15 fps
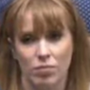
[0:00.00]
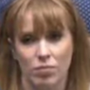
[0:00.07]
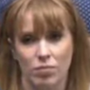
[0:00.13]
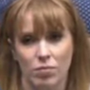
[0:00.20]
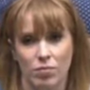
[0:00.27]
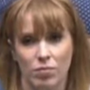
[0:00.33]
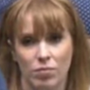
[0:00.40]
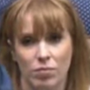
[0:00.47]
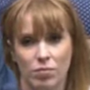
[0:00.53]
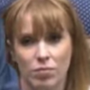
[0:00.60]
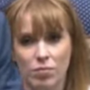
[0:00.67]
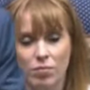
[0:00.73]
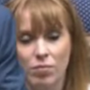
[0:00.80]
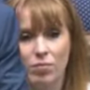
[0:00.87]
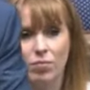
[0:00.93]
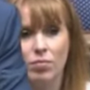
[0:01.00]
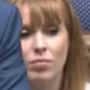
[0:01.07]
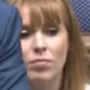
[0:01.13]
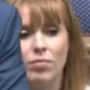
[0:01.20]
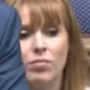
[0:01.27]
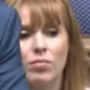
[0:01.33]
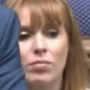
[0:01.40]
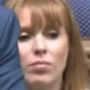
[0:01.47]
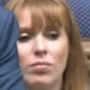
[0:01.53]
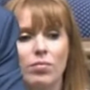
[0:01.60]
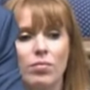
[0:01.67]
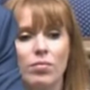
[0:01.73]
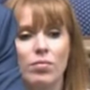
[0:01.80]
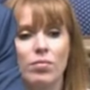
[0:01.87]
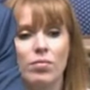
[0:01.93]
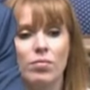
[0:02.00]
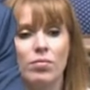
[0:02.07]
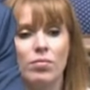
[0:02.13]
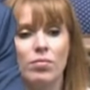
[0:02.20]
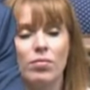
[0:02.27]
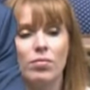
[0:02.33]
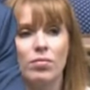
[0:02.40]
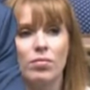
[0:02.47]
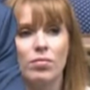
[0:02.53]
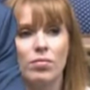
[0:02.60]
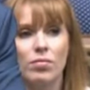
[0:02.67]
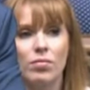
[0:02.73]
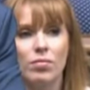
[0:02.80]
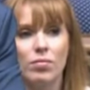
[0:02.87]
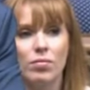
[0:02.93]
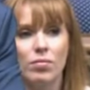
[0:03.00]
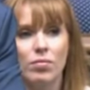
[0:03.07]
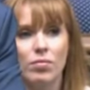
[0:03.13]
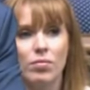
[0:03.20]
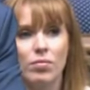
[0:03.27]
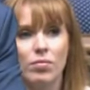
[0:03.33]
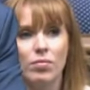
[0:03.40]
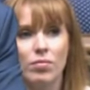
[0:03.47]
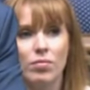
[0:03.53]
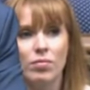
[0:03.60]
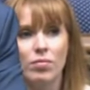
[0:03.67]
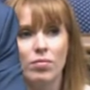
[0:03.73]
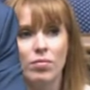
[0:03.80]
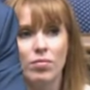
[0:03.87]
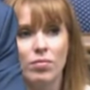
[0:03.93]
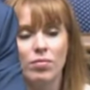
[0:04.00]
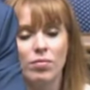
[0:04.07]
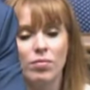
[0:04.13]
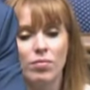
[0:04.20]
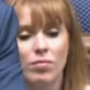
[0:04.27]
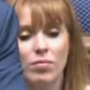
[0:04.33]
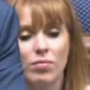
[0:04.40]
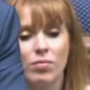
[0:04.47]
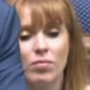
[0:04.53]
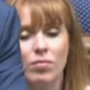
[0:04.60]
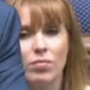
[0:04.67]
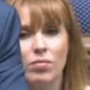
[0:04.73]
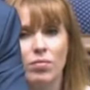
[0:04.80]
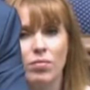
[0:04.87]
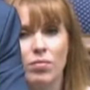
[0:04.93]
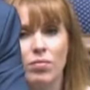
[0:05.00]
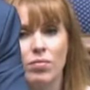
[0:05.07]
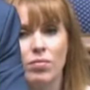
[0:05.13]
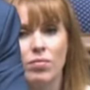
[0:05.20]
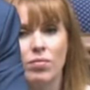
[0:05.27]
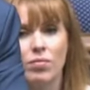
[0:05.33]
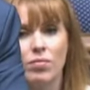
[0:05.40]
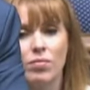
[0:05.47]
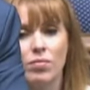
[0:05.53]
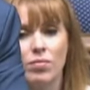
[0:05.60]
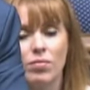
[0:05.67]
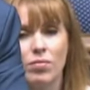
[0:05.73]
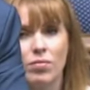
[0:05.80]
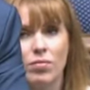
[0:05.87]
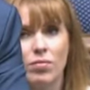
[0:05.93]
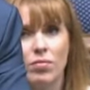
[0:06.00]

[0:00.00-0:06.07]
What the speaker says: [no speech]